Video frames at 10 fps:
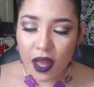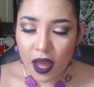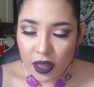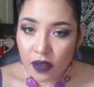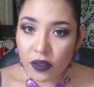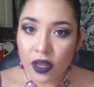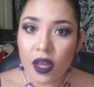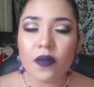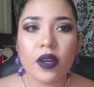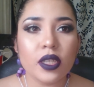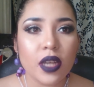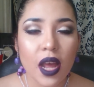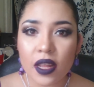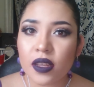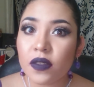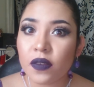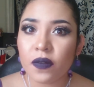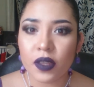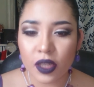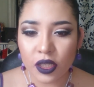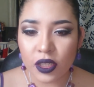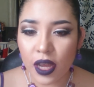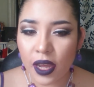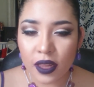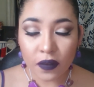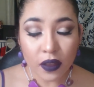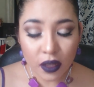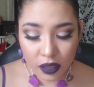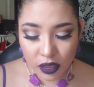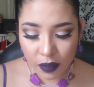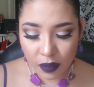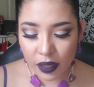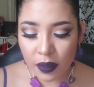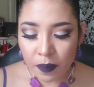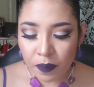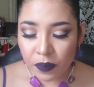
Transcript: I love the coverage, I love the finish, I love the longevity.